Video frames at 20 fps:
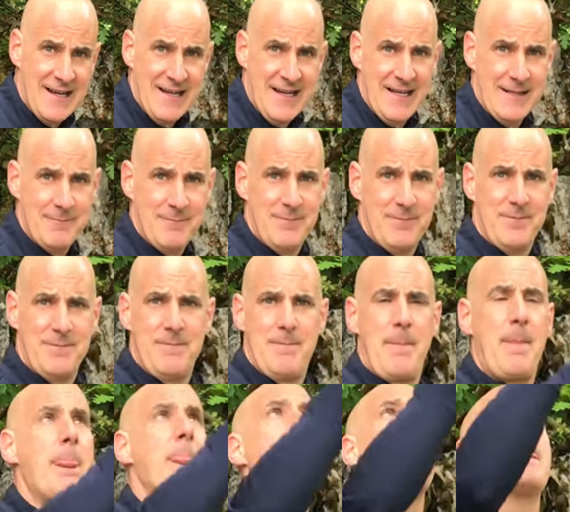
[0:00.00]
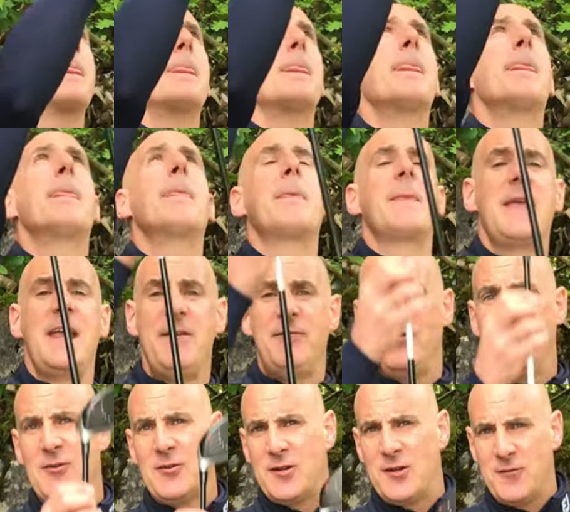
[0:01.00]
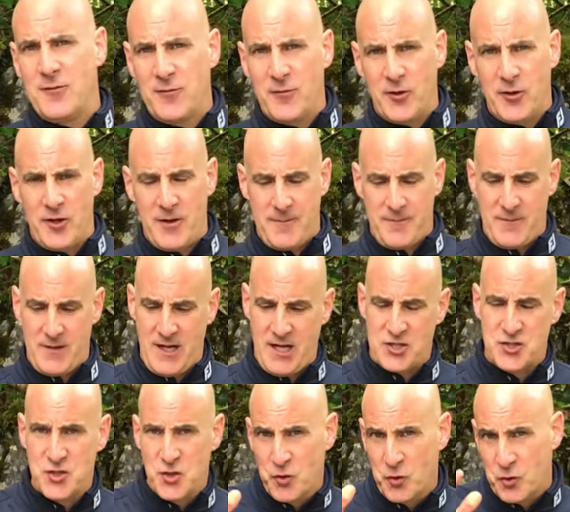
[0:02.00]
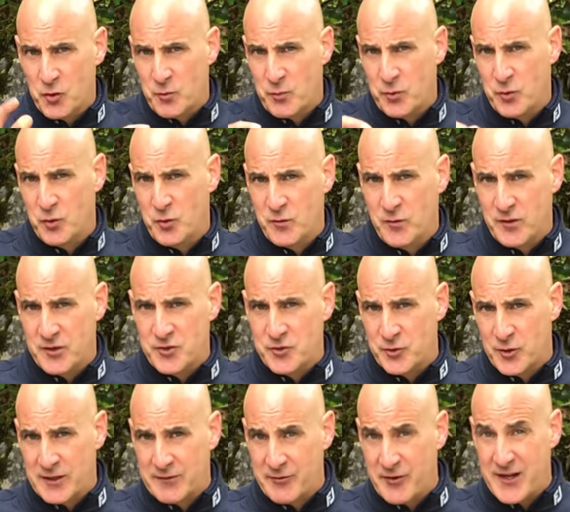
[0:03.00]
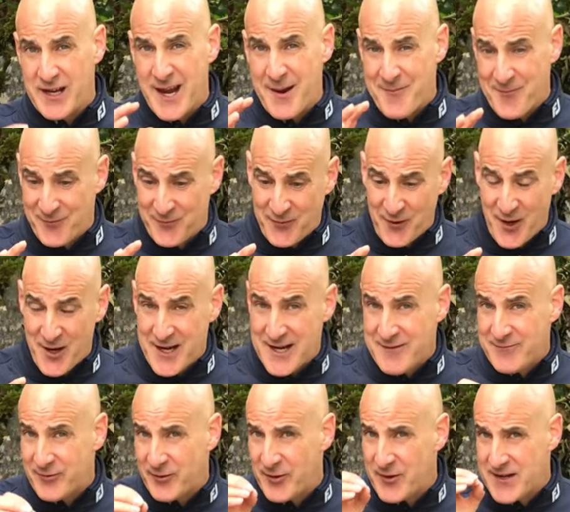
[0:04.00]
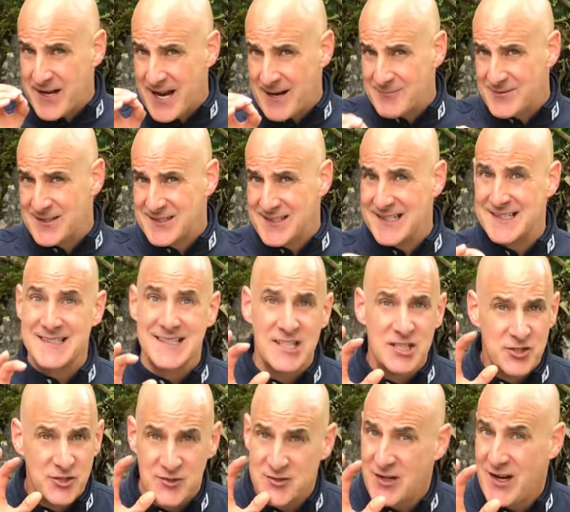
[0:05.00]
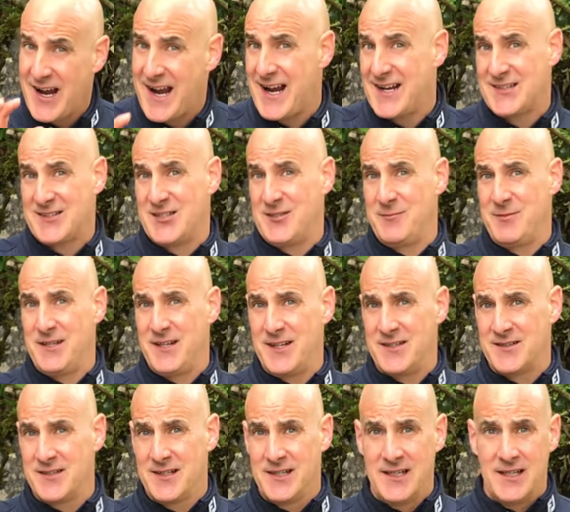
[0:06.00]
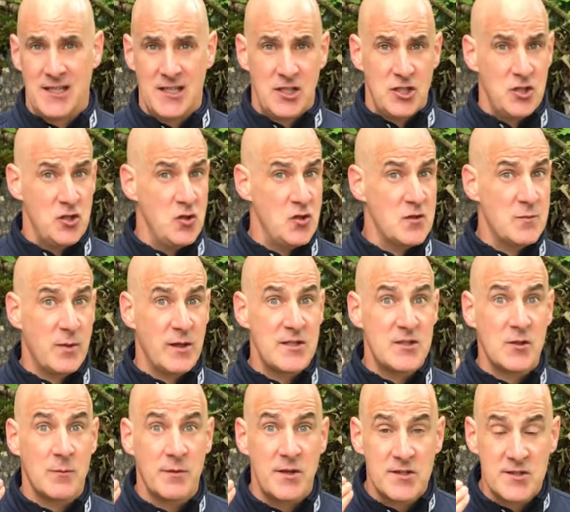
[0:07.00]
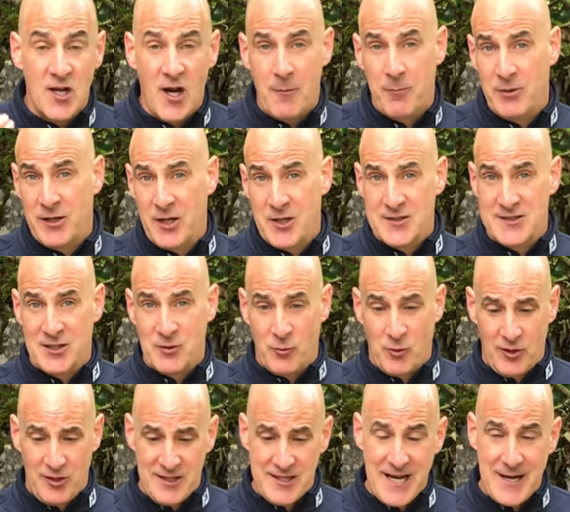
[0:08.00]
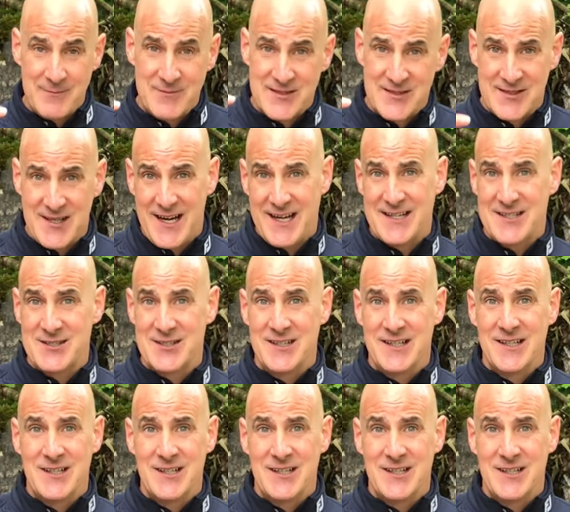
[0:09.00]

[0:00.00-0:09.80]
And if you're looking for a tour-proven driver, the M5 or the M6 just has to be it. Used by some of the top players in the world, the M6,